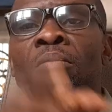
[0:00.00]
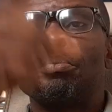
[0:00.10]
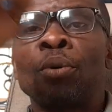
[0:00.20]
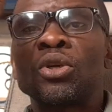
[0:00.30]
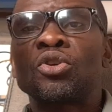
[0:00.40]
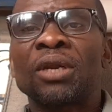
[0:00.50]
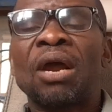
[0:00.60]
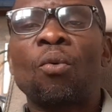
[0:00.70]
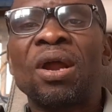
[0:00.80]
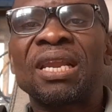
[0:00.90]
but the
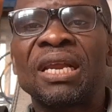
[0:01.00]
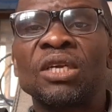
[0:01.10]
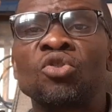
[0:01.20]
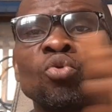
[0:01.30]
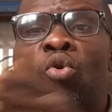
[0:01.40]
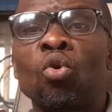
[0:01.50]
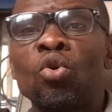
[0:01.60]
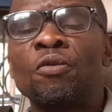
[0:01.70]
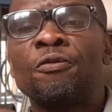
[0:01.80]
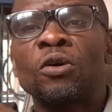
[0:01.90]
other one there is no
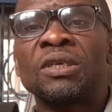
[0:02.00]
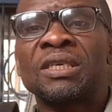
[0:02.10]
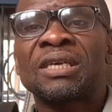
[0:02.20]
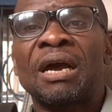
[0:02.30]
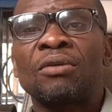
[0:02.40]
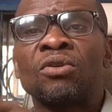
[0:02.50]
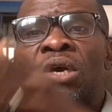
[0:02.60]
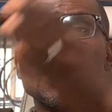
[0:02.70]
column for discount.